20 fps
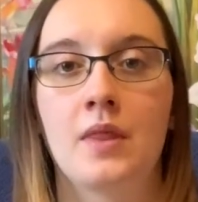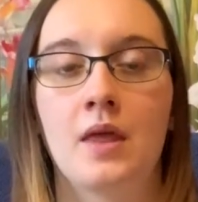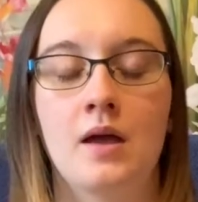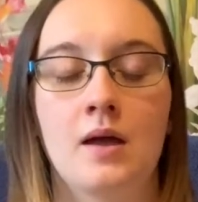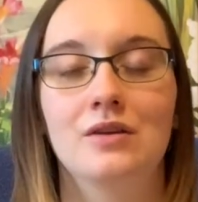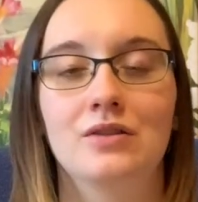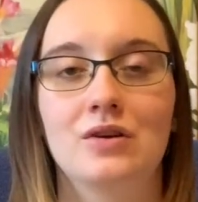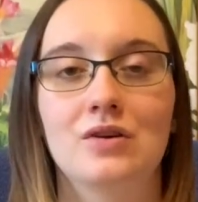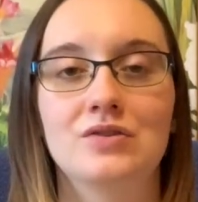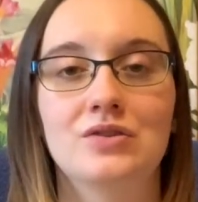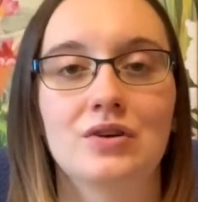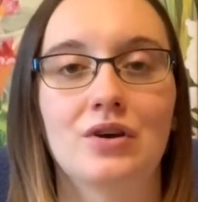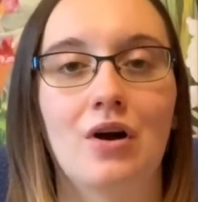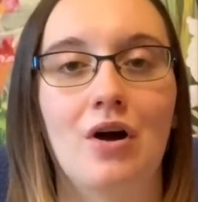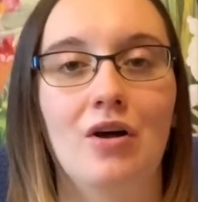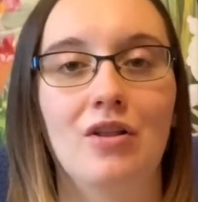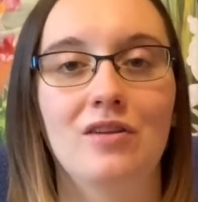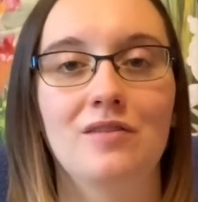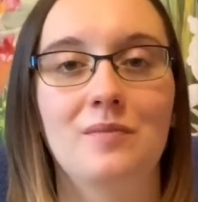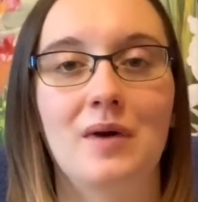Those are
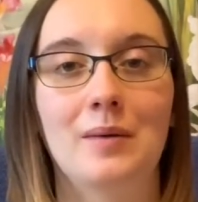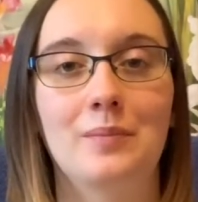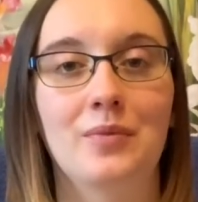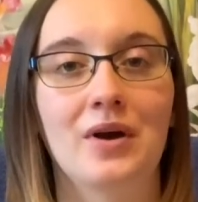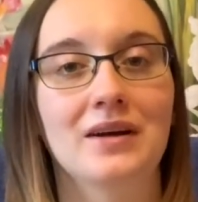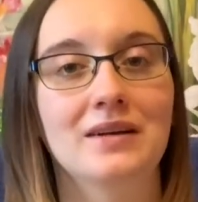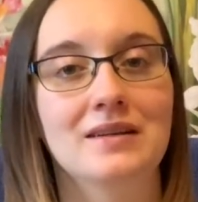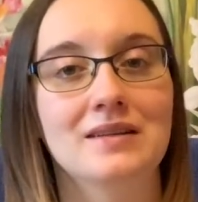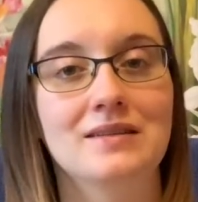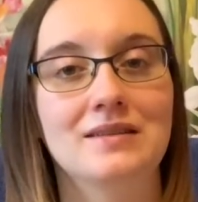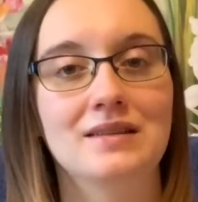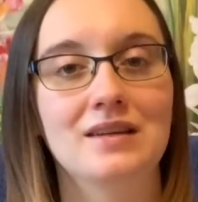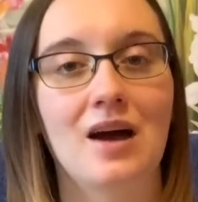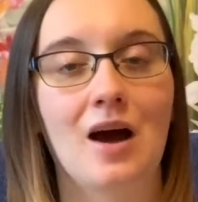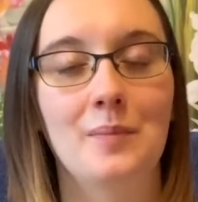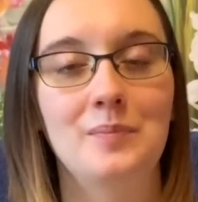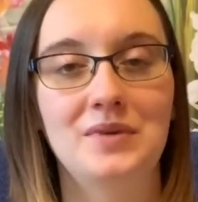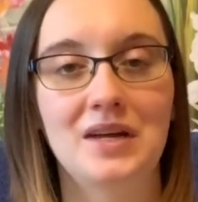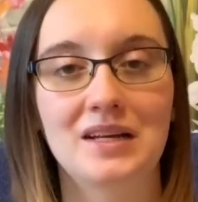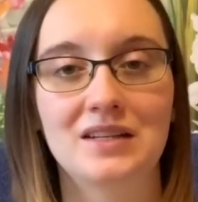all of my pregnancy
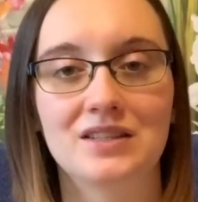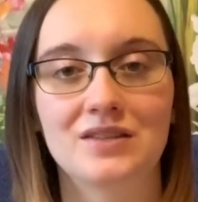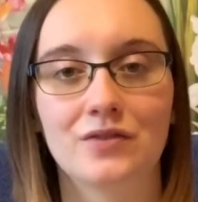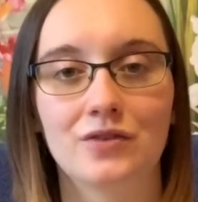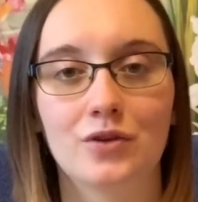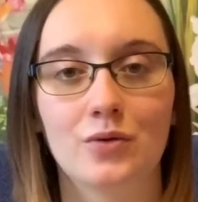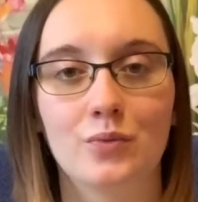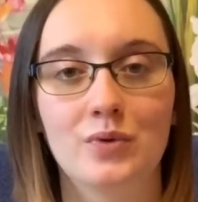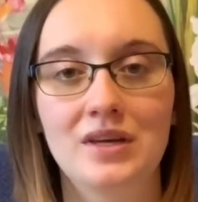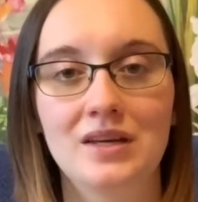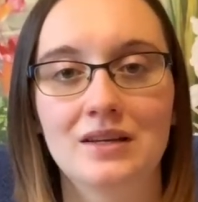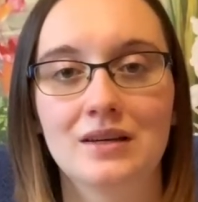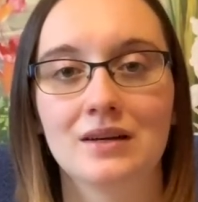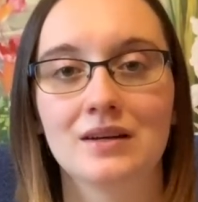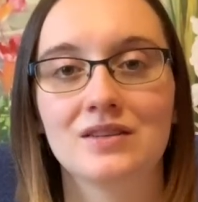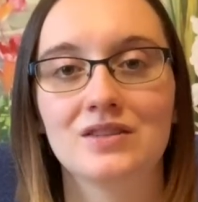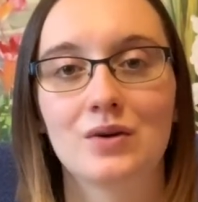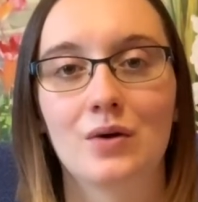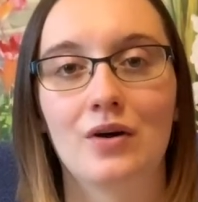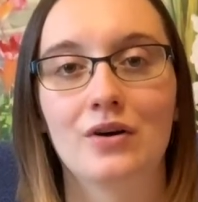updates for the week,
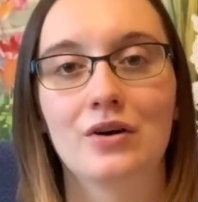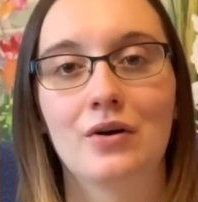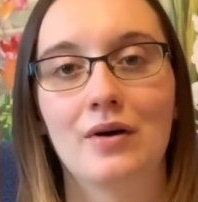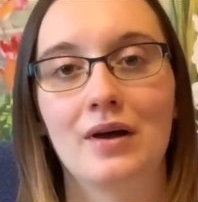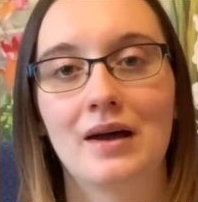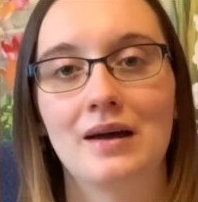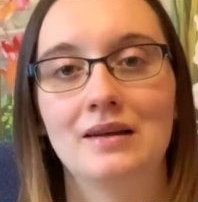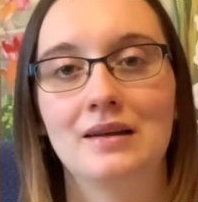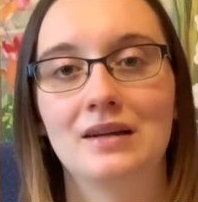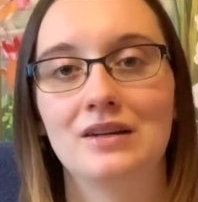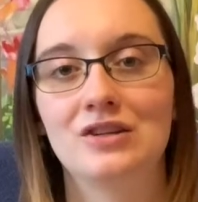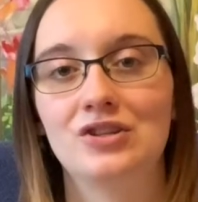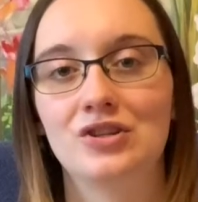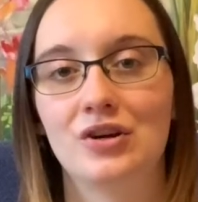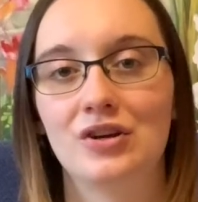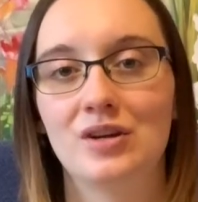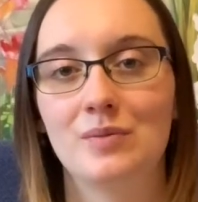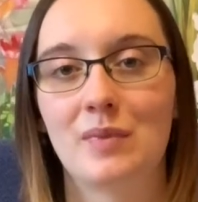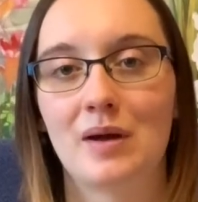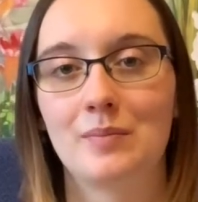so I'll go ahead and show
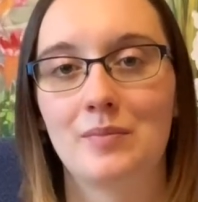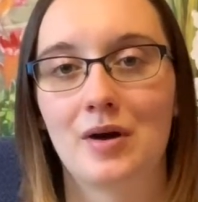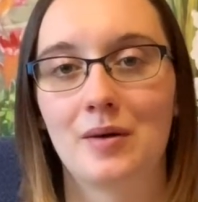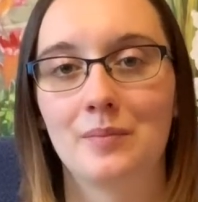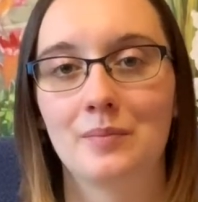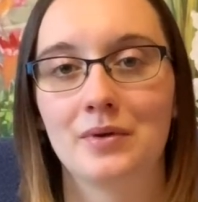you my bump.